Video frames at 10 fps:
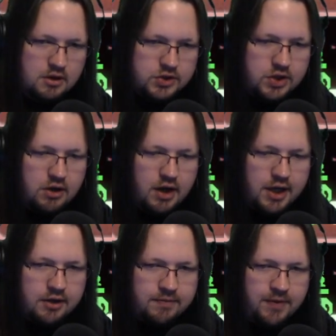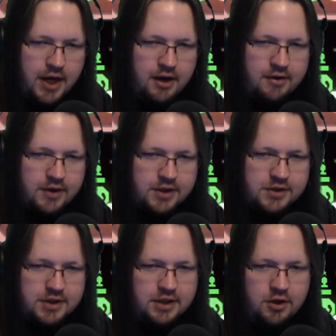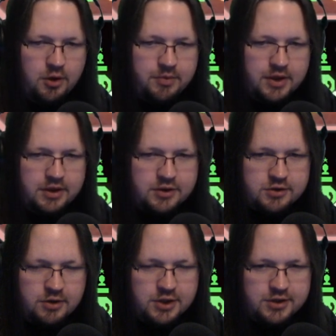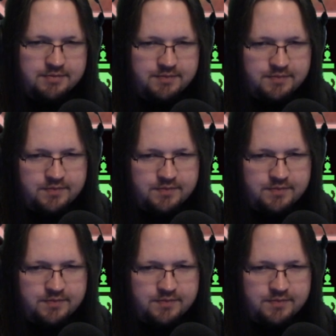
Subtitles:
So I could fire this and then hope that it destroys him.